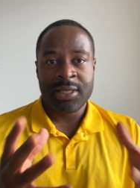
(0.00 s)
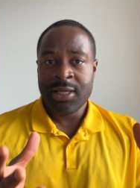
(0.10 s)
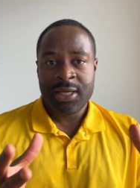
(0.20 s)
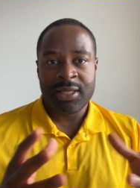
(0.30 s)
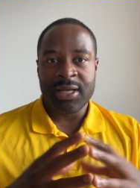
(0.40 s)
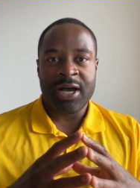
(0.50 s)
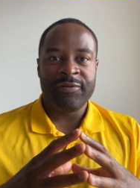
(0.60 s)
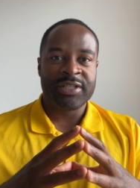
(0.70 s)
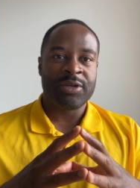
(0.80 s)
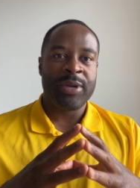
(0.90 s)
And then
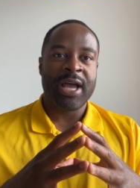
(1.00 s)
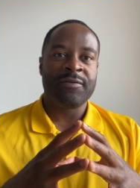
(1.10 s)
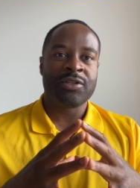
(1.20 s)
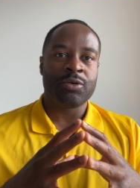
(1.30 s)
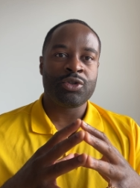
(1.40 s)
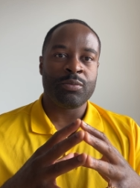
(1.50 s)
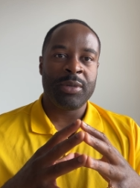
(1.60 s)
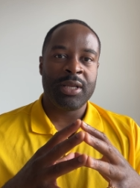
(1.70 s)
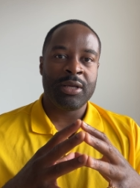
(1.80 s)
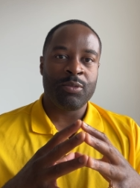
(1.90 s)
obviously we have social
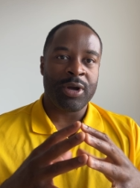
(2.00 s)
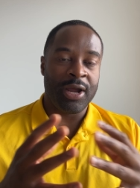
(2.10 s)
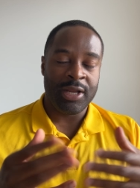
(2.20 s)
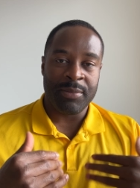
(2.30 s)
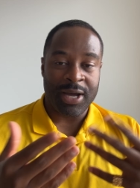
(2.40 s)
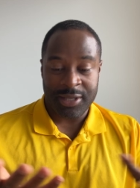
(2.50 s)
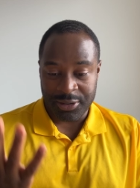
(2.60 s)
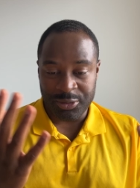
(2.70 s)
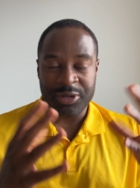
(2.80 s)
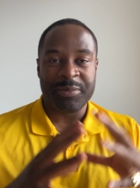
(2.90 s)
media where anybody,
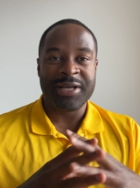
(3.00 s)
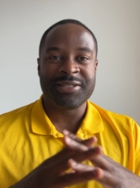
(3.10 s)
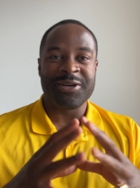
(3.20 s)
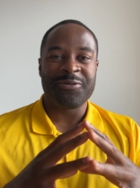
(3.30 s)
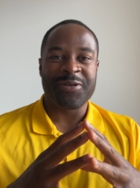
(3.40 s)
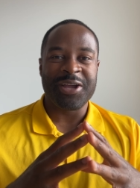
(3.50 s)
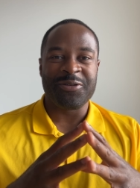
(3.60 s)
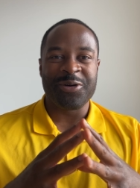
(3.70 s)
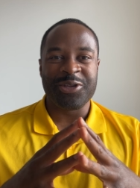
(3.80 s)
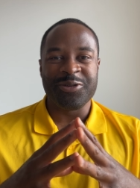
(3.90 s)
including myself, right?
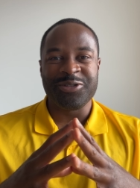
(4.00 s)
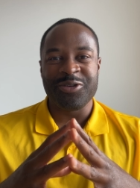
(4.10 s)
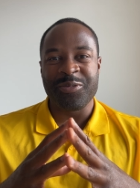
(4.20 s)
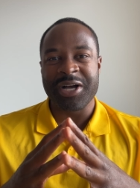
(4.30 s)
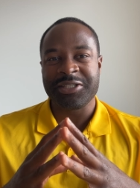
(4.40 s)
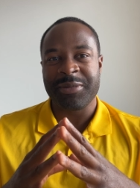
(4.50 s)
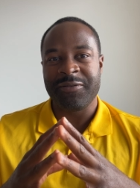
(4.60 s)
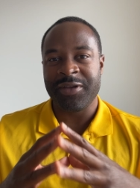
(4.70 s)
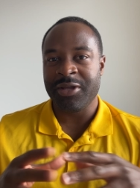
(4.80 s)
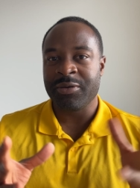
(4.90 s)
You're on YouTube watching my
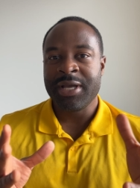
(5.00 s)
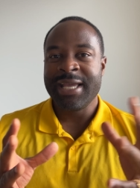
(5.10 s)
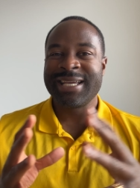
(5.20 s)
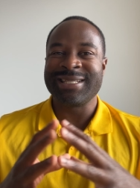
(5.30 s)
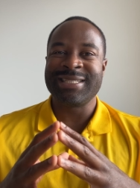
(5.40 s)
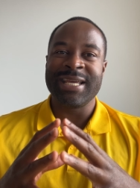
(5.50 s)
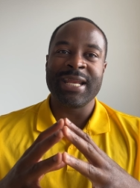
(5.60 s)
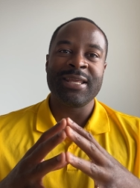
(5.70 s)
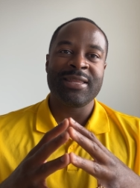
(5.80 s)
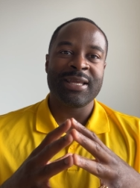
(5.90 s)
video, can say
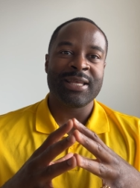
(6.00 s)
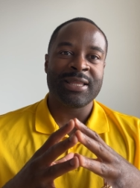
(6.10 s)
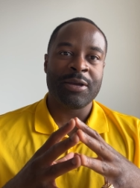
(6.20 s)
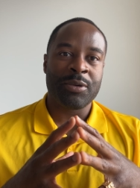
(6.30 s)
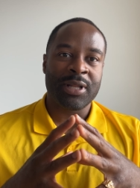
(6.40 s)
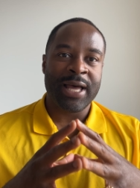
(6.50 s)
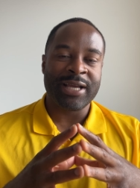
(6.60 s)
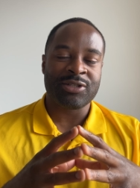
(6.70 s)
anything that they would like.